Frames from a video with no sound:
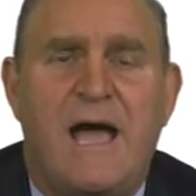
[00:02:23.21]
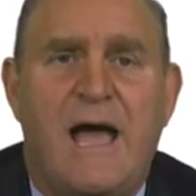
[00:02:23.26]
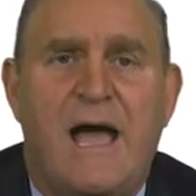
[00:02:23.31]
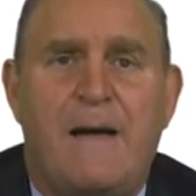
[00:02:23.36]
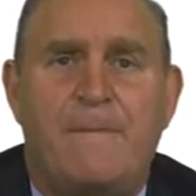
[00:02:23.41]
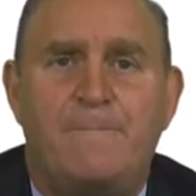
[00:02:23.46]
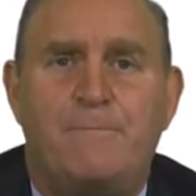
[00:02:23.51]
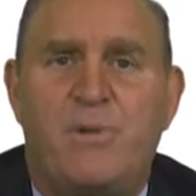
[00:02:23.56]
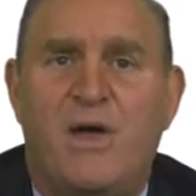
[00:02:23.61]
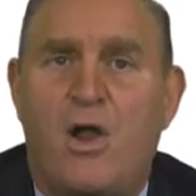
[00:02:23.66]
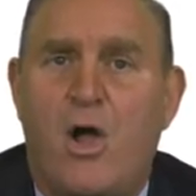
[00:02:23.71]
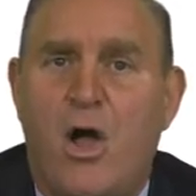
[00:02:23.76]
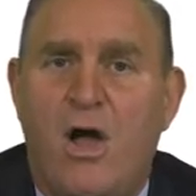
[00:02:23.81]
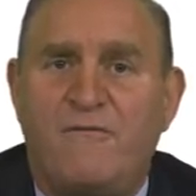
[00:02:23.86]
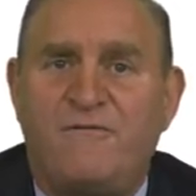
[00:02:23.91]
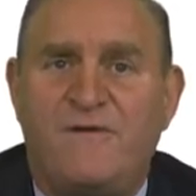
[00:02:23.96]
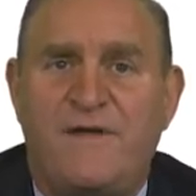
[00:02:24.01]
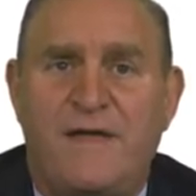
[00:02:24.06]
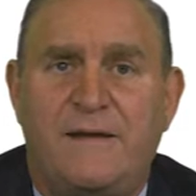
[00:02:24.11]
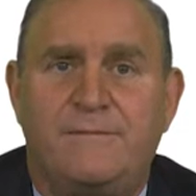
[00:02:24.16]
Um, but
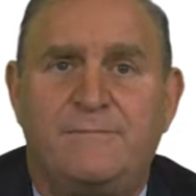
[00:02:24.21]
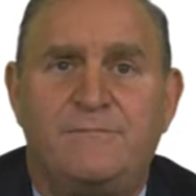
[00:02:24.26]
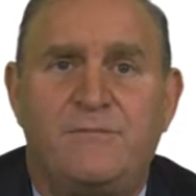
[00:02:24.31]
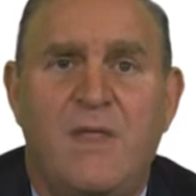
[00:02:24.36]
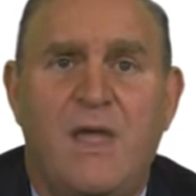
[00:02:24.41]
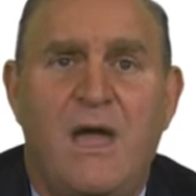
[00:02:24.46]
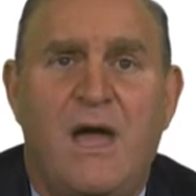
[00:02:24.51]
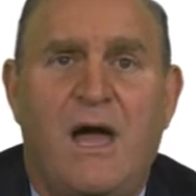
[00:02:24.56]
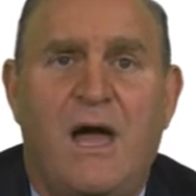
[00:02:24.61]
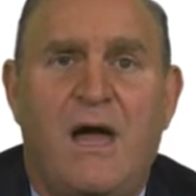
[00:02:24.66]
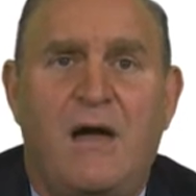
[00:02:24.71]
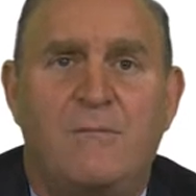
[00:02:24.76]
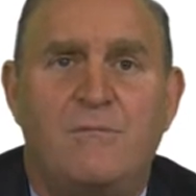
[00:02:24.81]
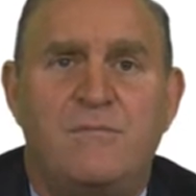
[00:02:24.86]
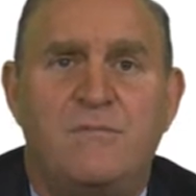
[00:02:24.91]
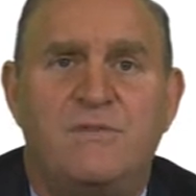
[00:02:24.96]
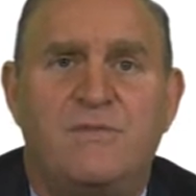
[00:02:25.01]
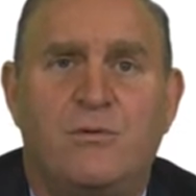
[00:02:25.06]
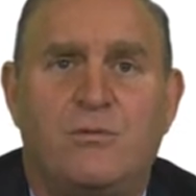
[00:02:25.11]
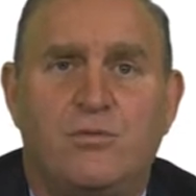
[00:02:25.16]
often.
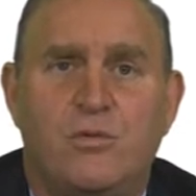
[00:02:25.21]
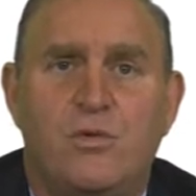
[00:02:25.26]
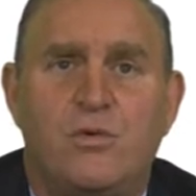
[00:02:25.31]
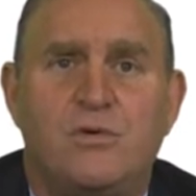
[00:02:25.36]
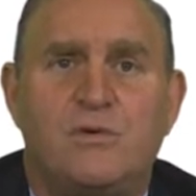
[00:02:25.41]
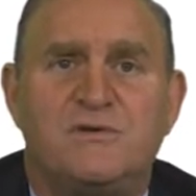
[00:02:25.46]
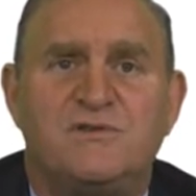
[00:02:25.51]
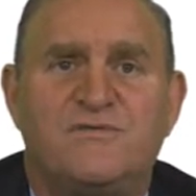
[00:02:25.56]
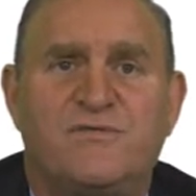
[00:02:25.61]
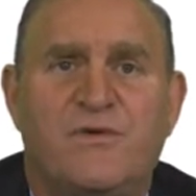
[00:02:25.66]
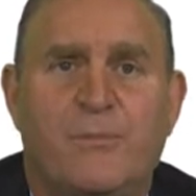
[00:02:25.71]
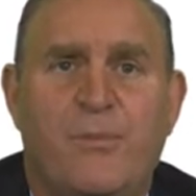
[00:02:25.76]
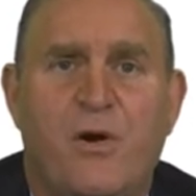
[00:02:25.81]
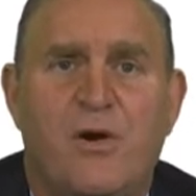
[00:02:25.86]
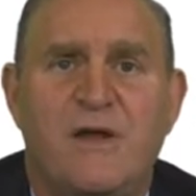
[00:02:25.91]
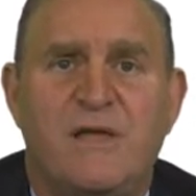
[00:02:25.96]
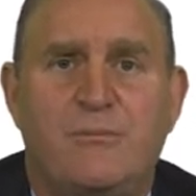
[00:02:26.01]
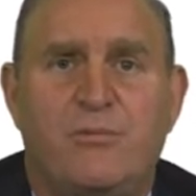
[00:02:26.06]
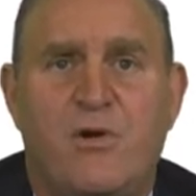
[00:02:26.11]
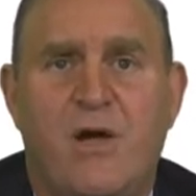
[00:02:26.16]
Um, the rules for
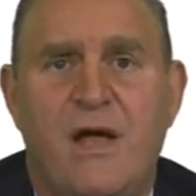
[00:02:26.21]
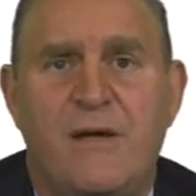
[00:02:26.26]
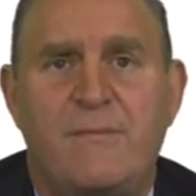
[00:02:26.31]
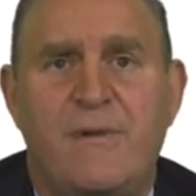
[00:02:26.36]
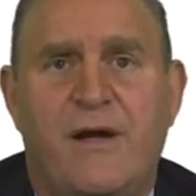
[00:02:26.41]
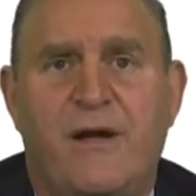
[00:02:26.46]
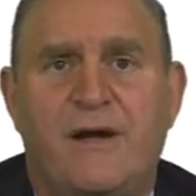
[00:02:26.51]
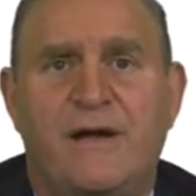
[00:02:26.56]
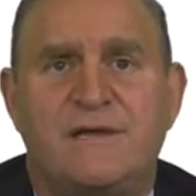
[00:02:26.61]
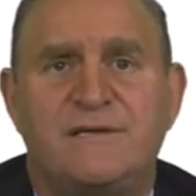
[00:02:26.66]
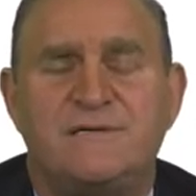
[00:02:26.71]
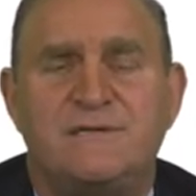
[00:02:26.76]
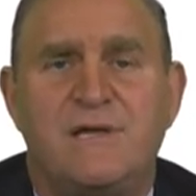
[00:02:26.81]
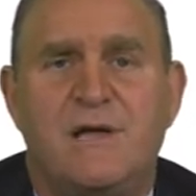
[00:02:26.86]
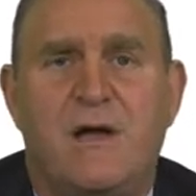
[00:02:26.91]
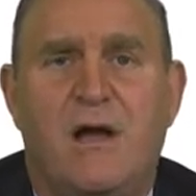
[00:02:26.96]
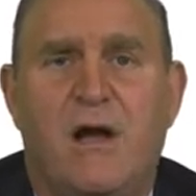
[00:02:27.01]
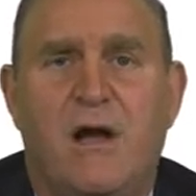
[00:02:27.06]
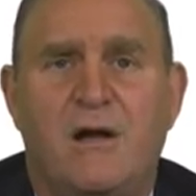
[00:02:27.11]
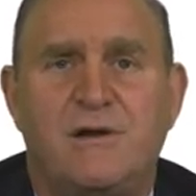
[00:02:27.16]
party primaries
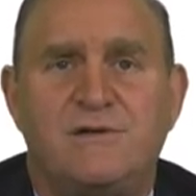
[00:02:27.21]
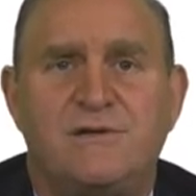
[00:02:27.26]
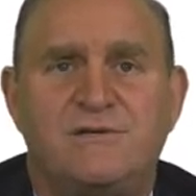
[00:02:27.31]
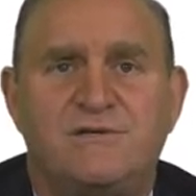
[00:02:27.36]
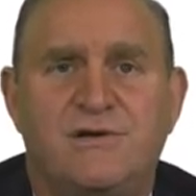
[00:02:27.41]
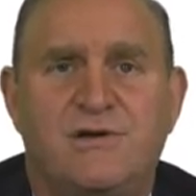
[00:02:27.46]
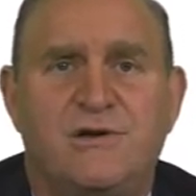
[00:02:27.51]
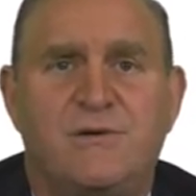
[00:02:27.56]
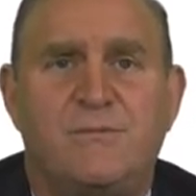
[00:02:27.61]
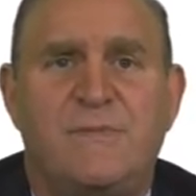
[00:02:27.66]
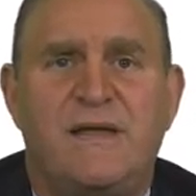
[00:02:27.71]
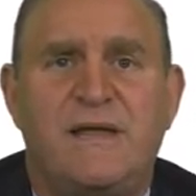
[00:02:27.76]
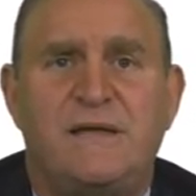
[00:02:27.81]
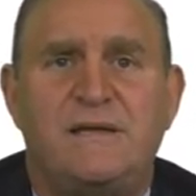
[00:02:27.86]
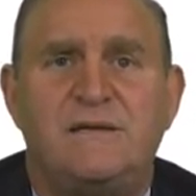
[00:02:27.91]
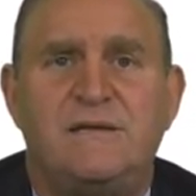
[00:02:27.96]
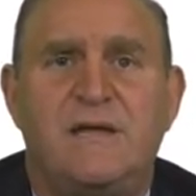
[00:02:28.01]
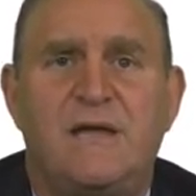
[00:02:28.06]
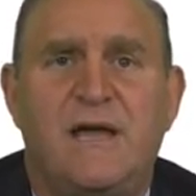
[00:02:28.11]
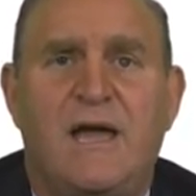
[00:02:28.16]
are
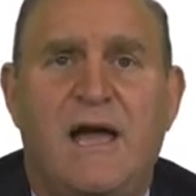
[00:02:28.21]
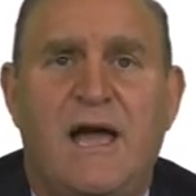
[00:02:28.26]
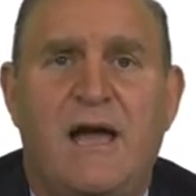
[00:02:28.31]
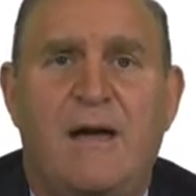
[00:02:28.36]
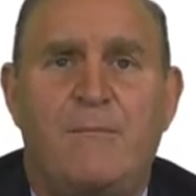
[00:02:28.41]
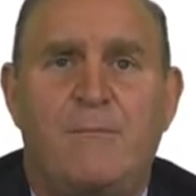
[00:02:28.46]
determined uh,